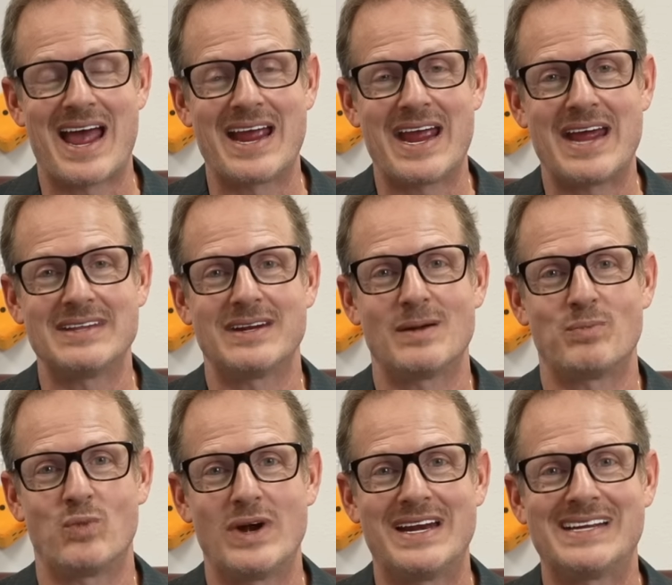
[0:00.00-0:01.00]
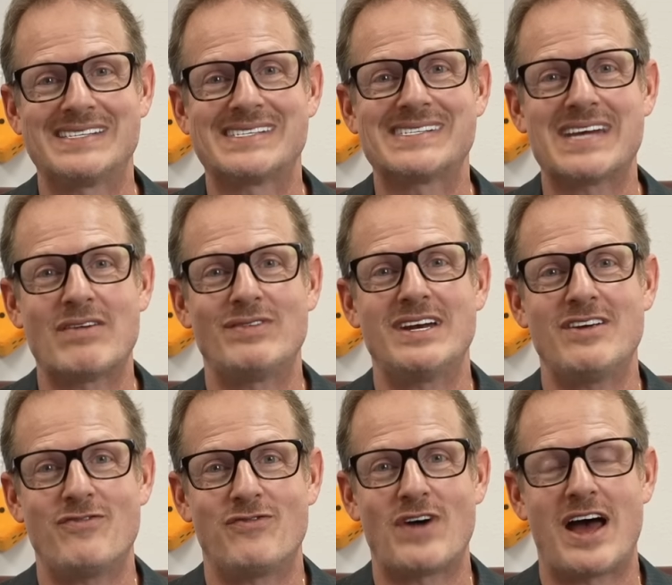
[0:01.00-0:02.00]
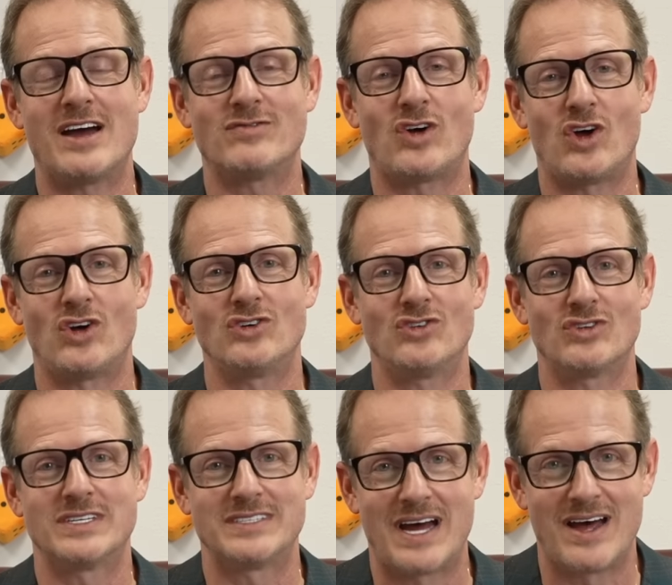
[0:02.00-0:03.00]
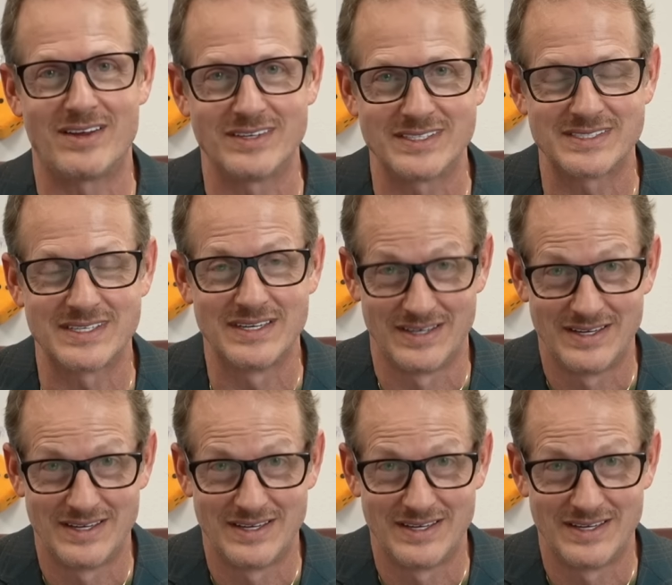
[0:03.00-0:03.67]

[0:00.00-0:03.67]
ended up winning $7,500